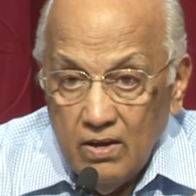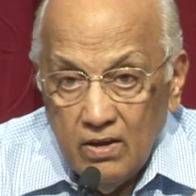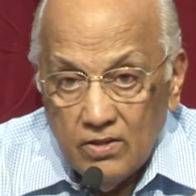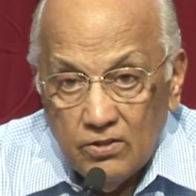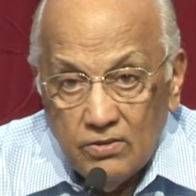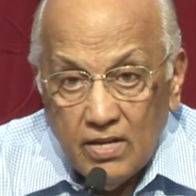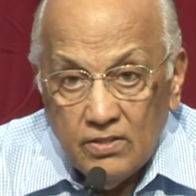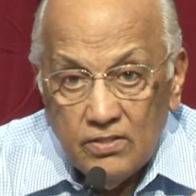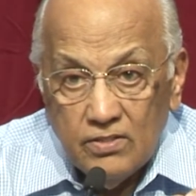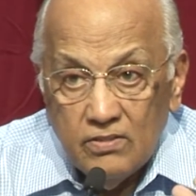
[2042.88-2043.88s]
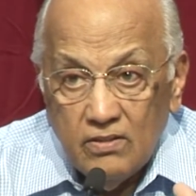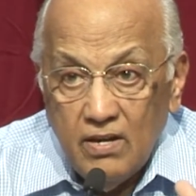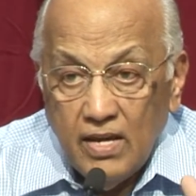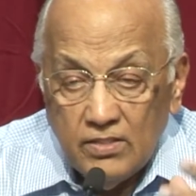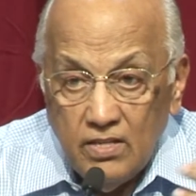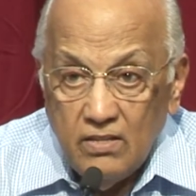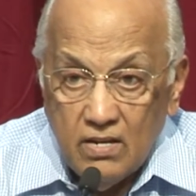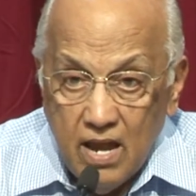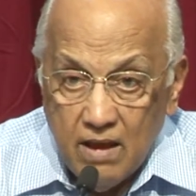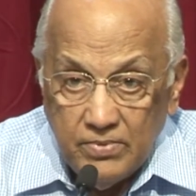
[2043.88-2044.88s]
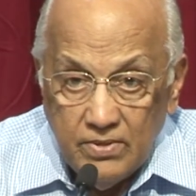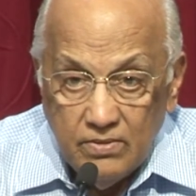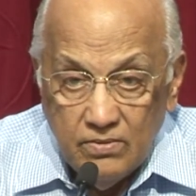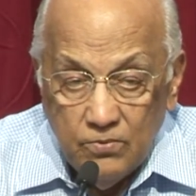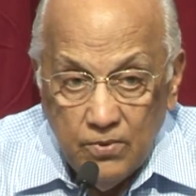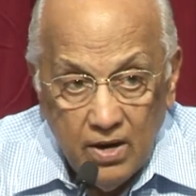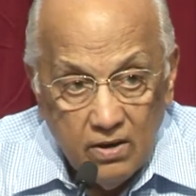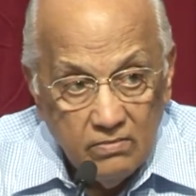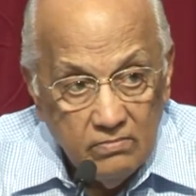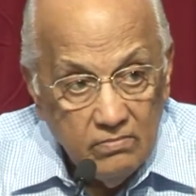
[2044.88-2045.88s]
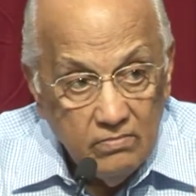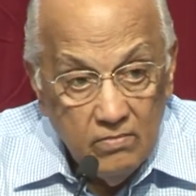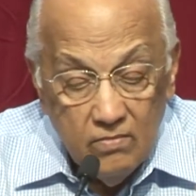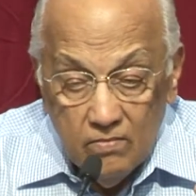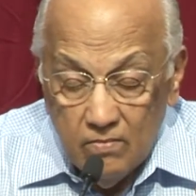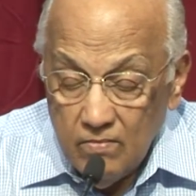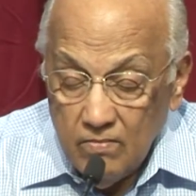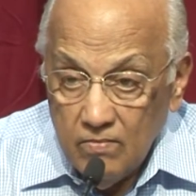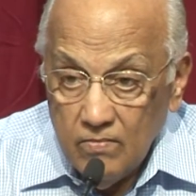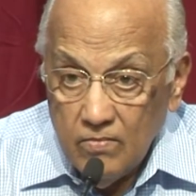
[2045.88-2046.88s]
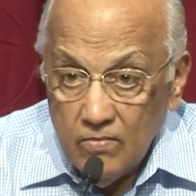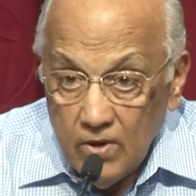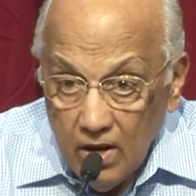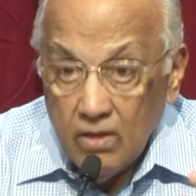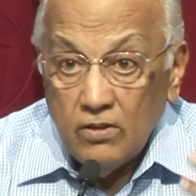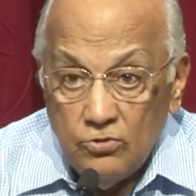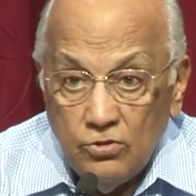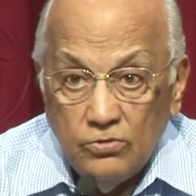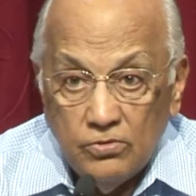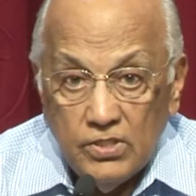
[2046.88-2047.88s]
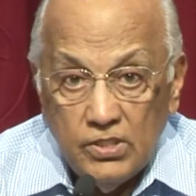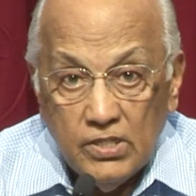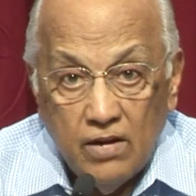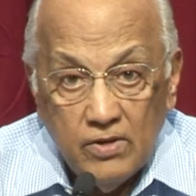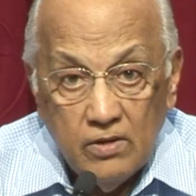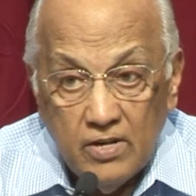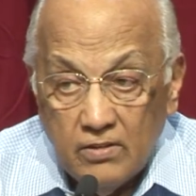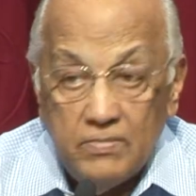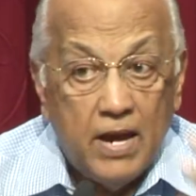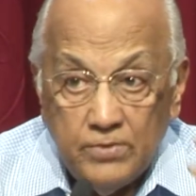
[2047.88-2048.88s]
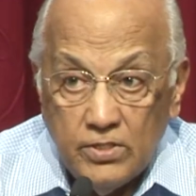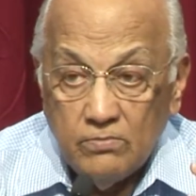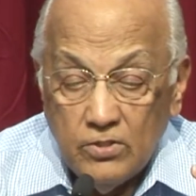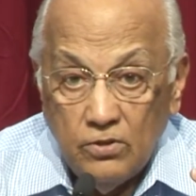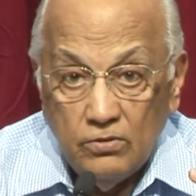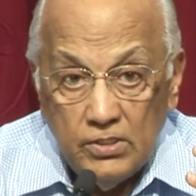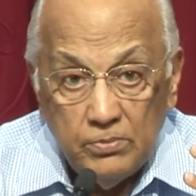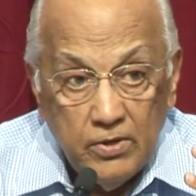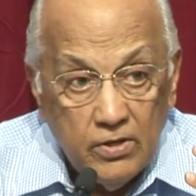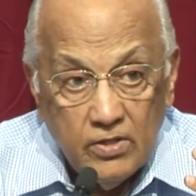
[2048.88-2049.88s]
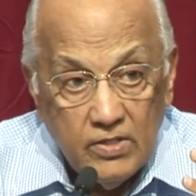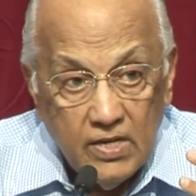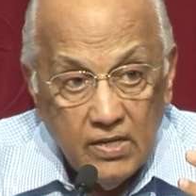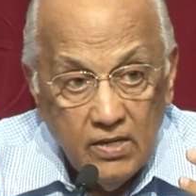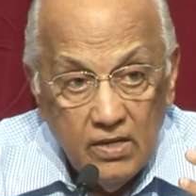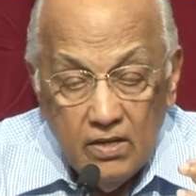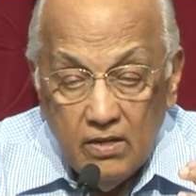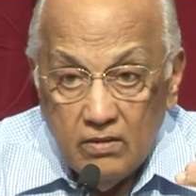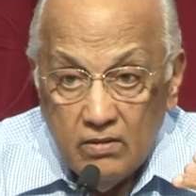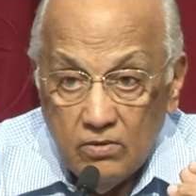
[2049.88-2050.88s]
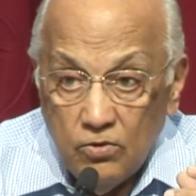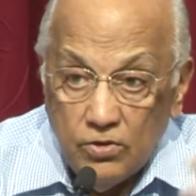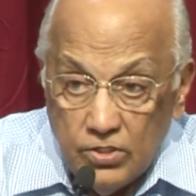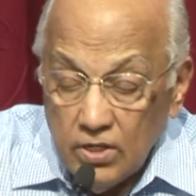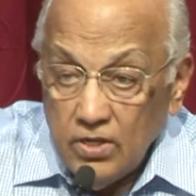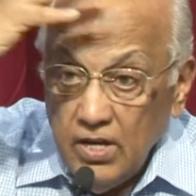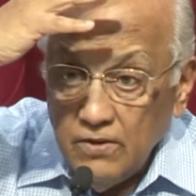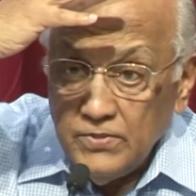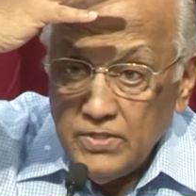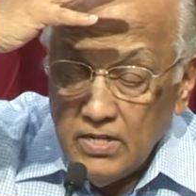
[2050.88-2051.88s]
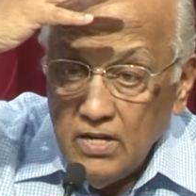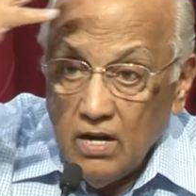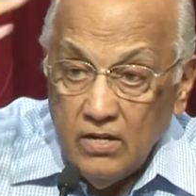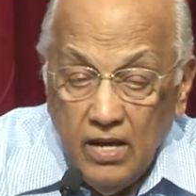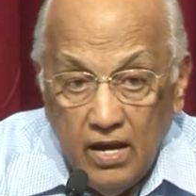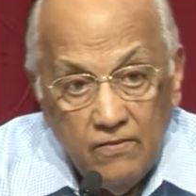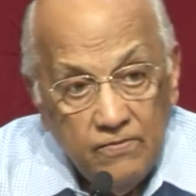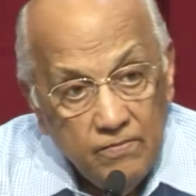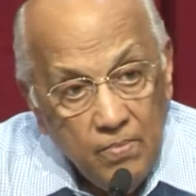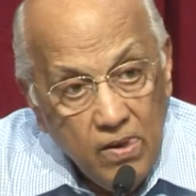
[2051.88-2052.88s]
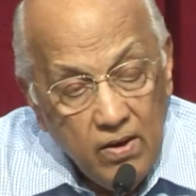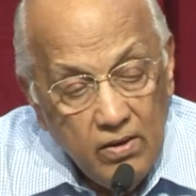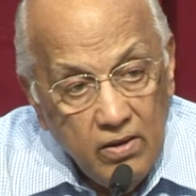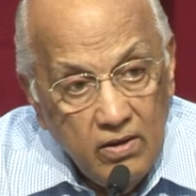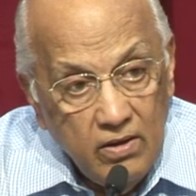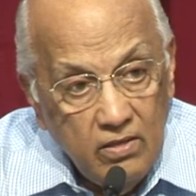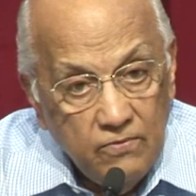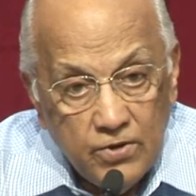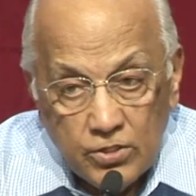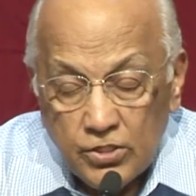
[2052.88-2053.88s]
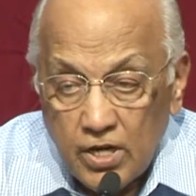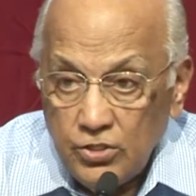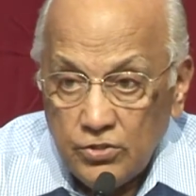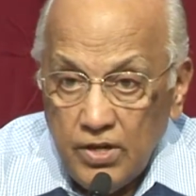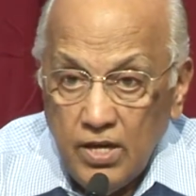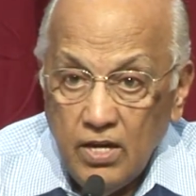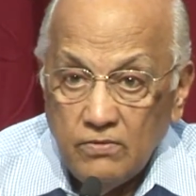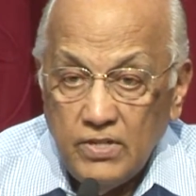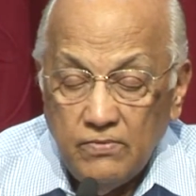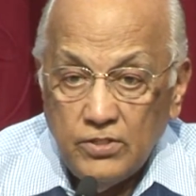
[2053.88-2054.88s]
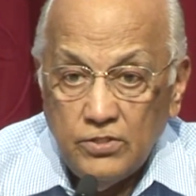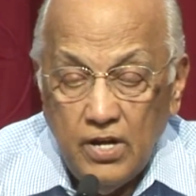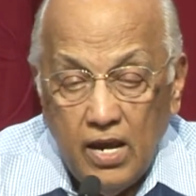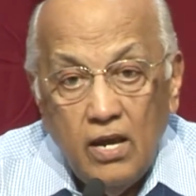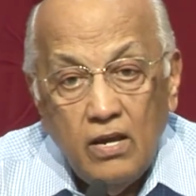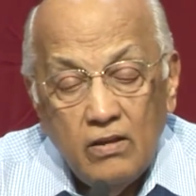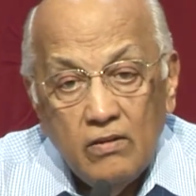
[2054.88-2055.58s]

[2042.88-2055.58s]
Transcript: And so that's the next thing that happened, where another truth was discovered about the baptism in the Holy Spirit and the original gifts that God gave in the first century, He gives even today.